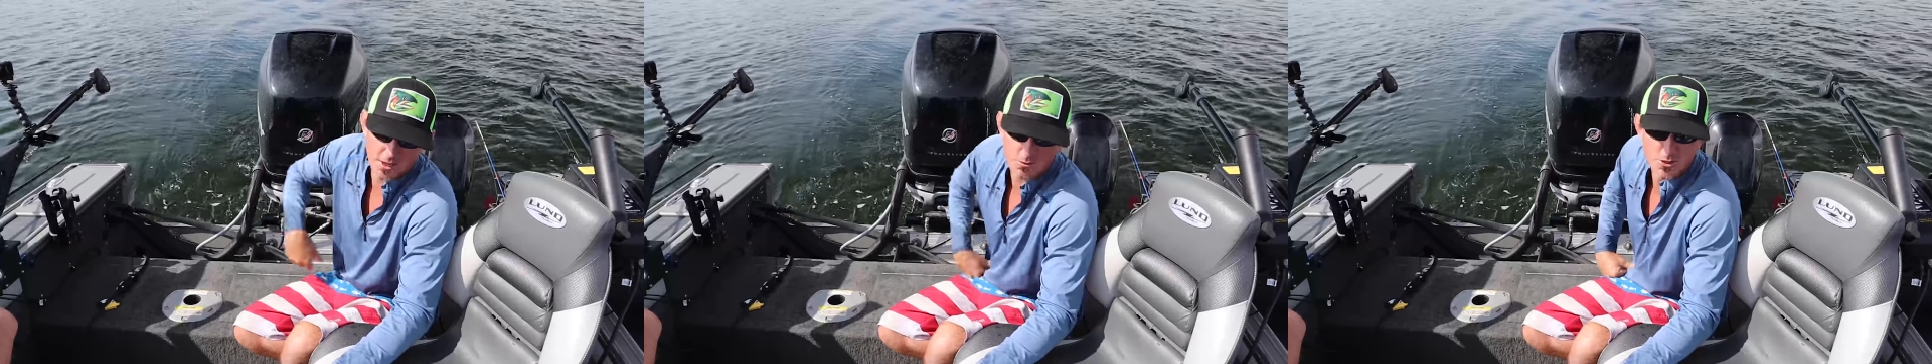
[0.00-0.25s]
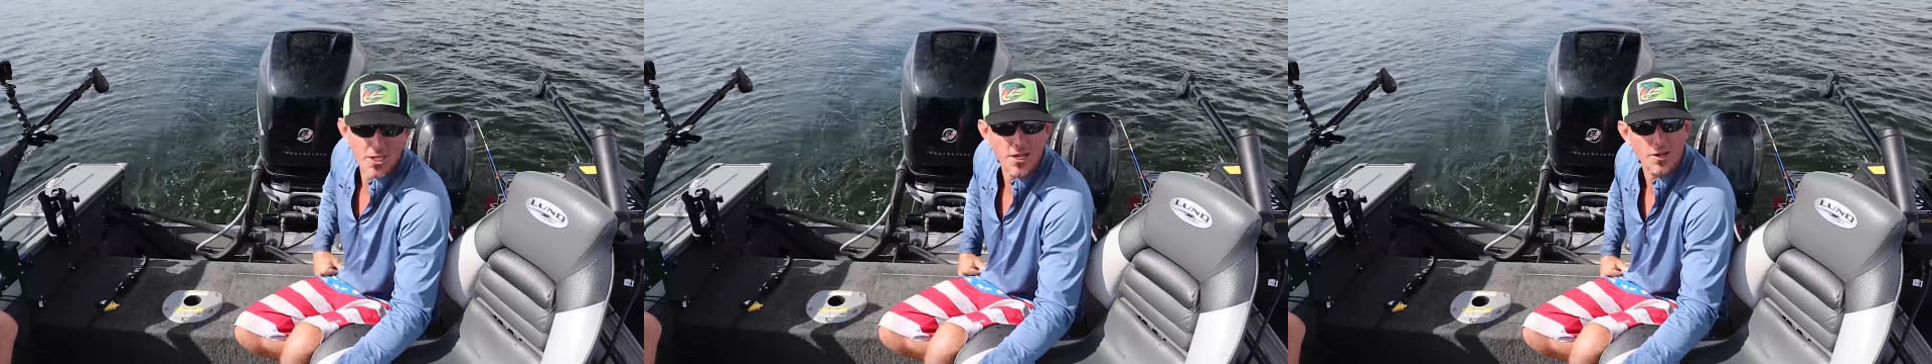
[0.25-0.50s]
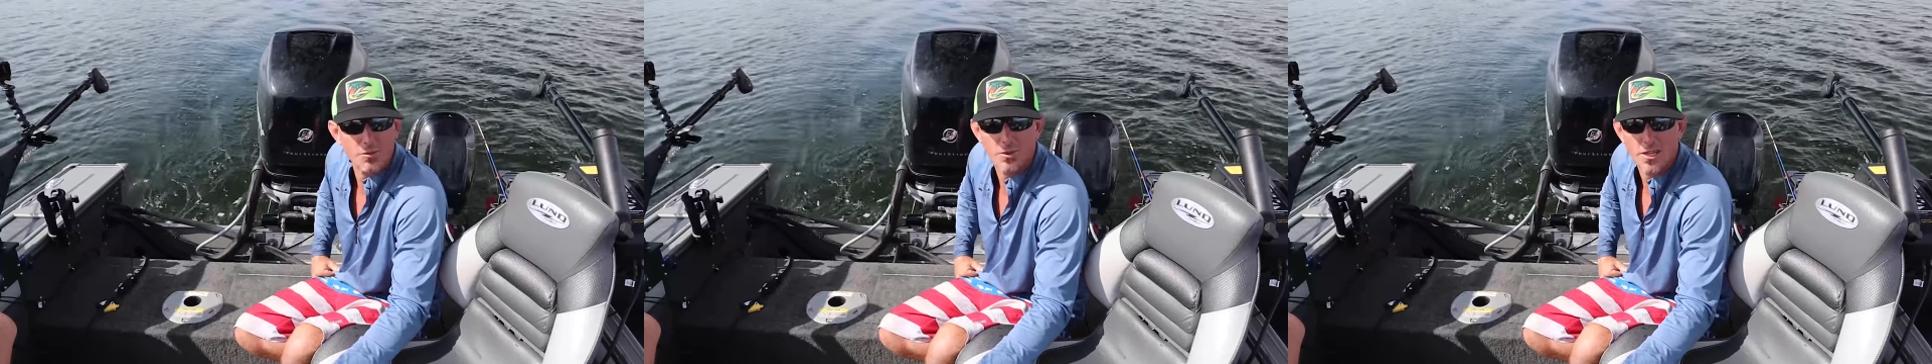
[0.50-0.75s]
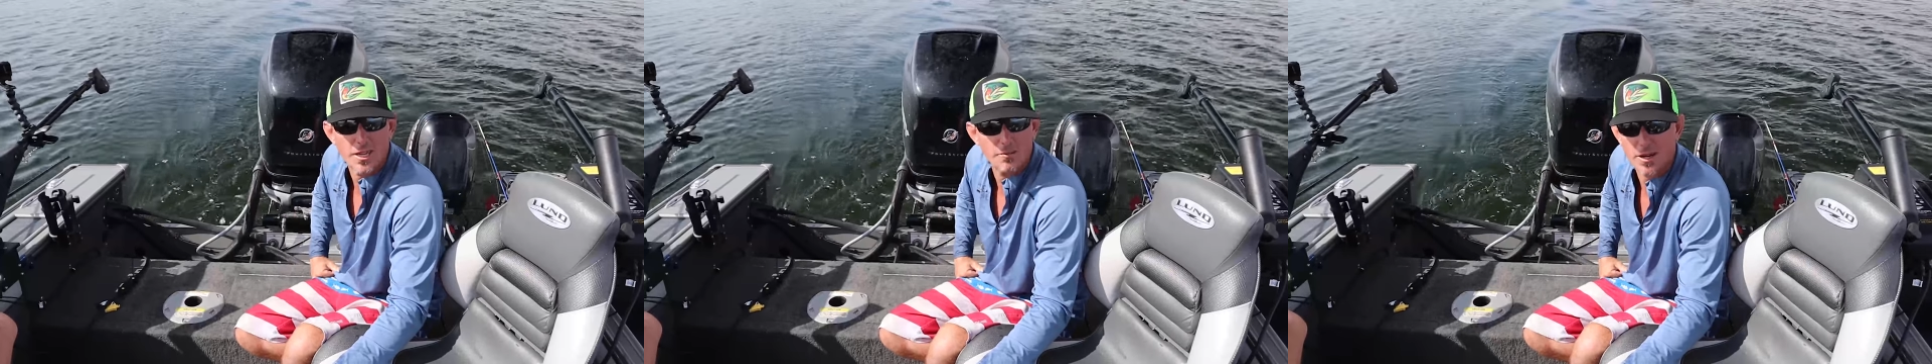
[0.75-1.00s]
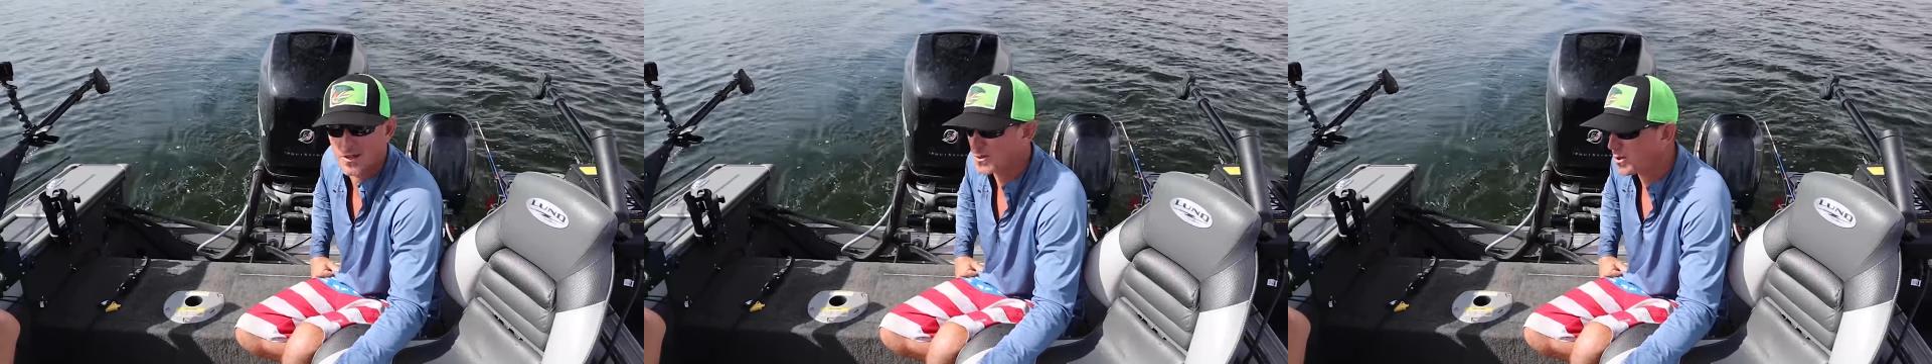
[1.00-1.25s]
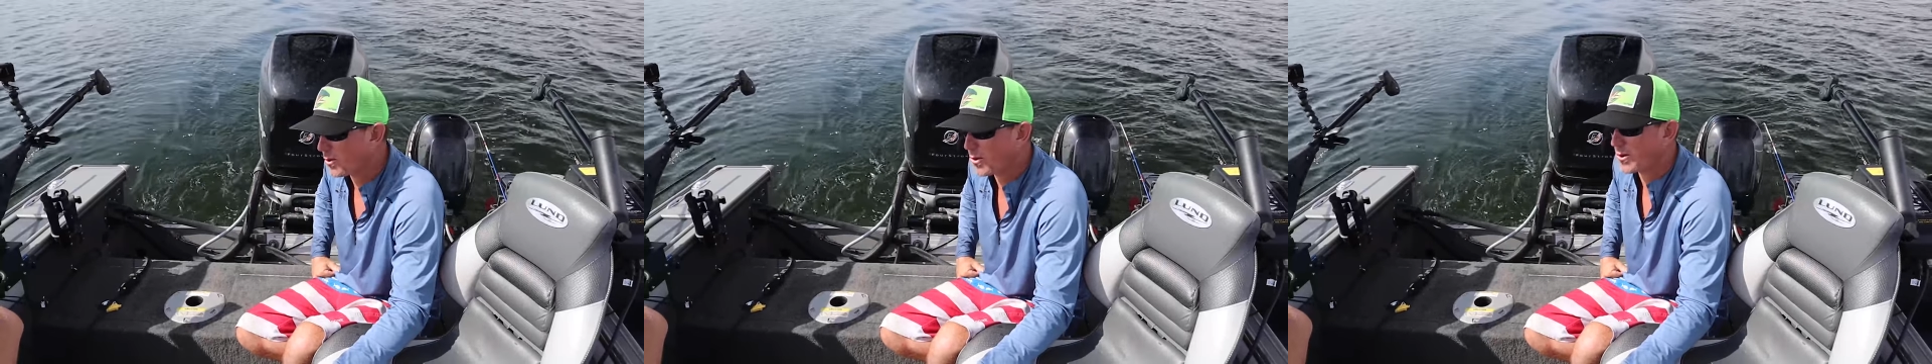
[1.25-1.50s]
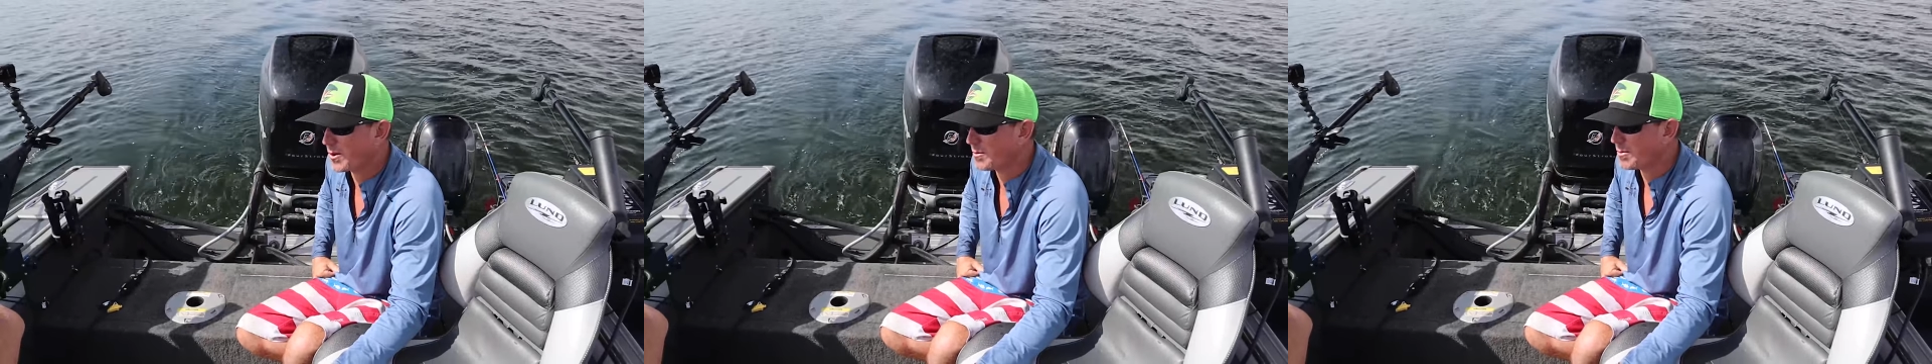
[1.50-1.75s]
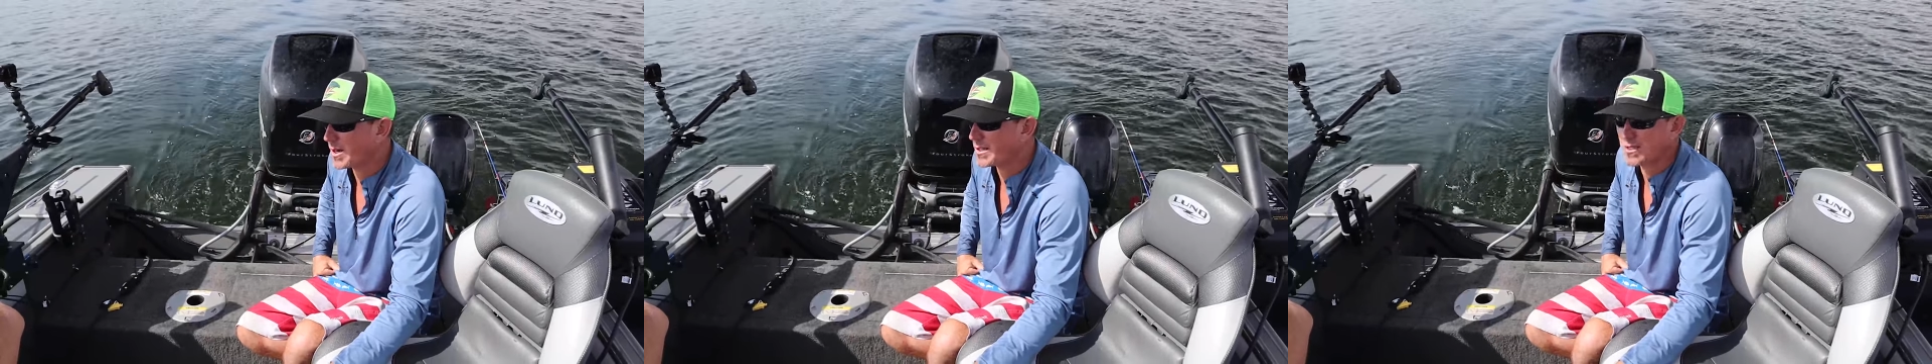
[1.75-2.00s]
up with Jerry, and we came out and tore their
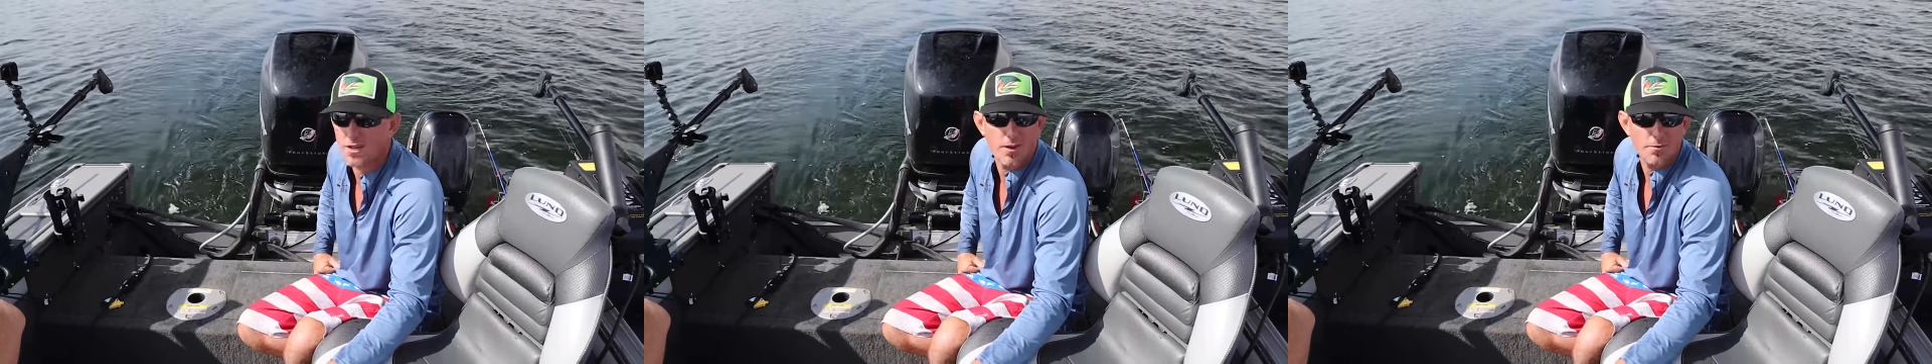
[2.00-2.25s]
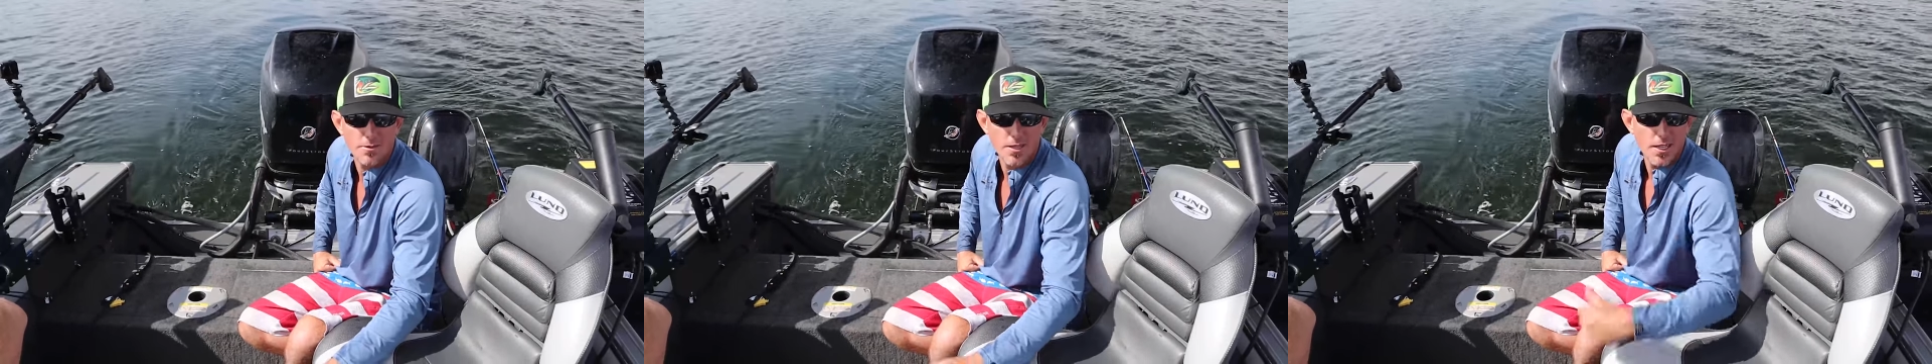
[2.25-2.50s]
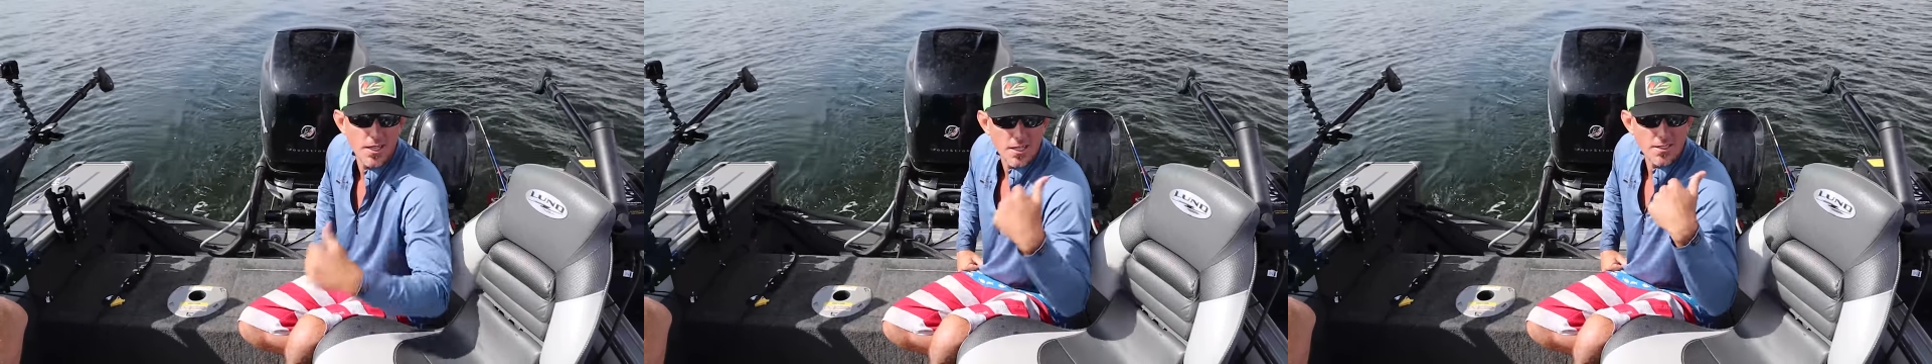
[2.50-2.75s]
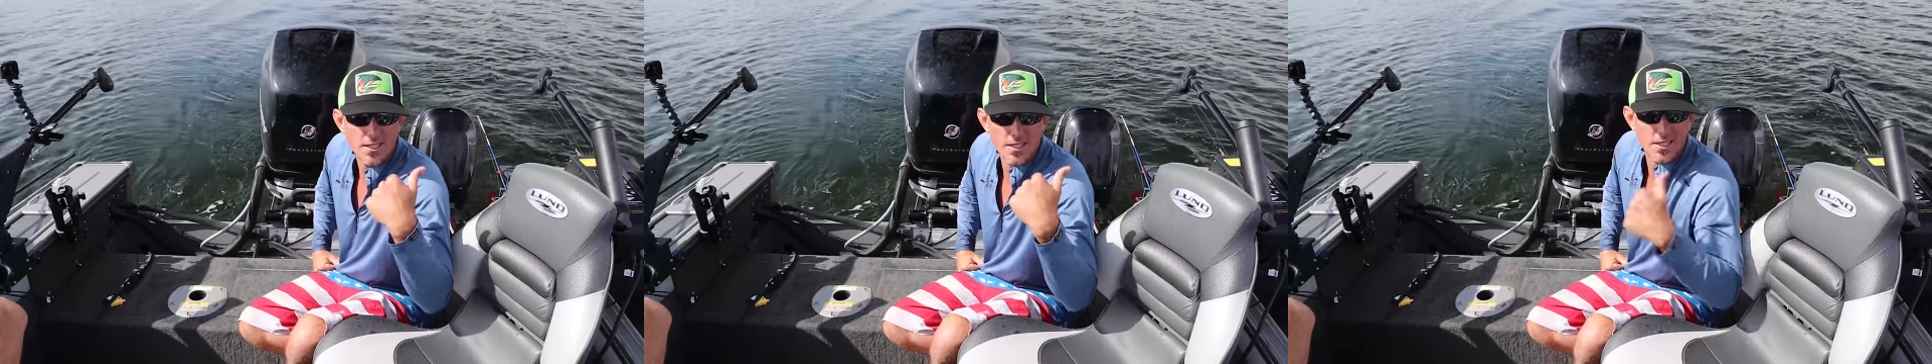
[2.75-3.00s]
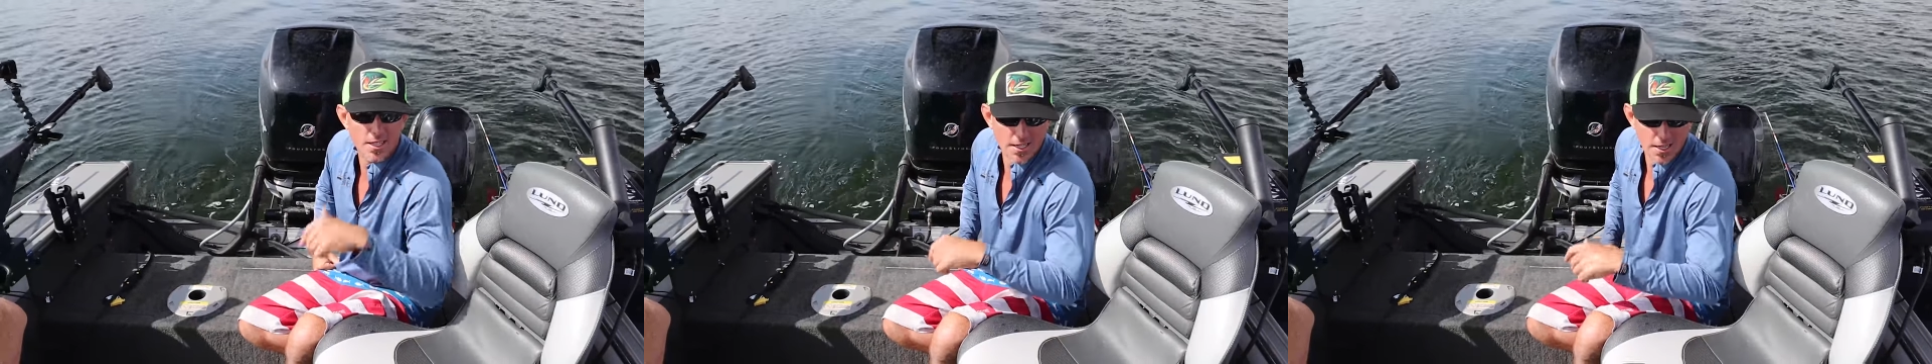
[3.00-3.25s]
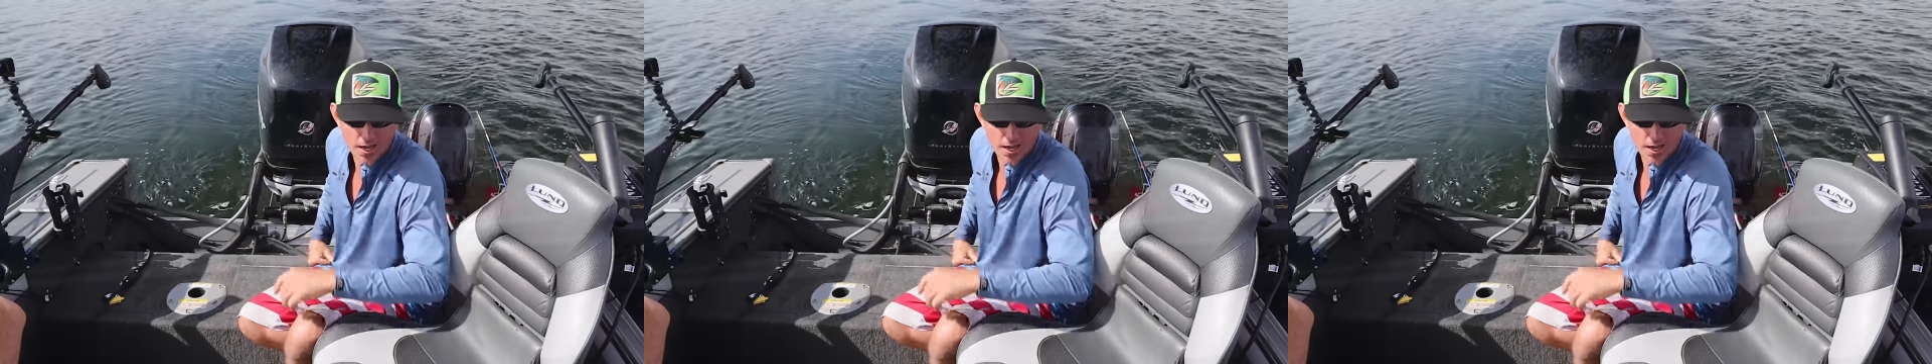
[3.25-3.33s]
butts up. Let's get to the